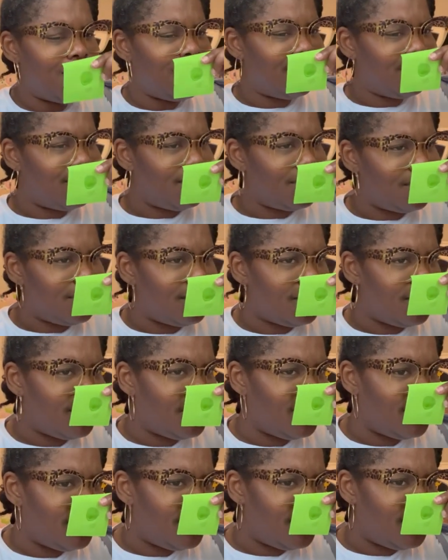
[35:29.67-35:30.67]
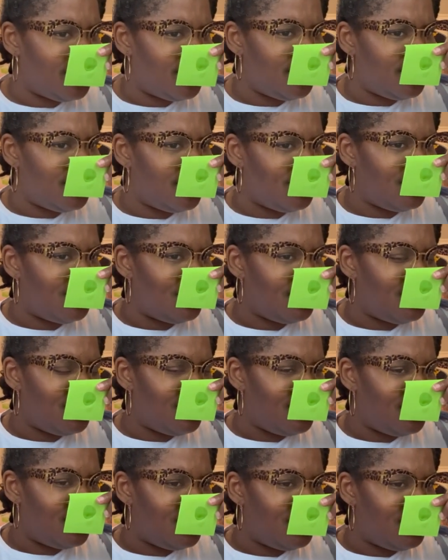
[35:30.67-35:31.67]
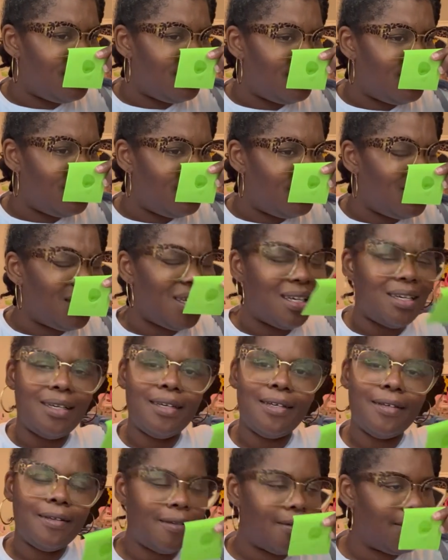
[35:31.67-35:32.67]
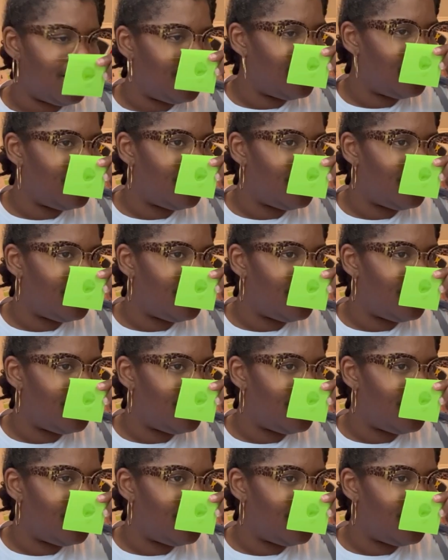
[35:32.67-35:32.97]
Nobody speaks.